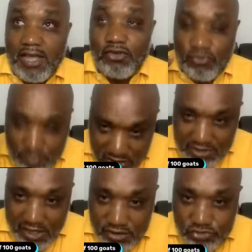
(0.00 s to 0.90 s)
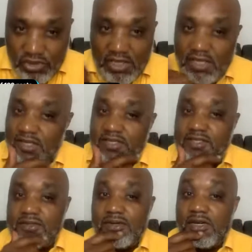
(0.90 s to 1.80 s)
like milk that you drink in the
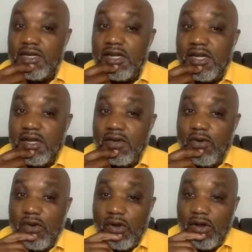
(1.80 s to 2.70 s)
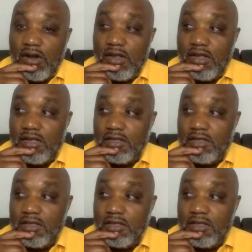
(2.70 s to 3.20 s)
store, or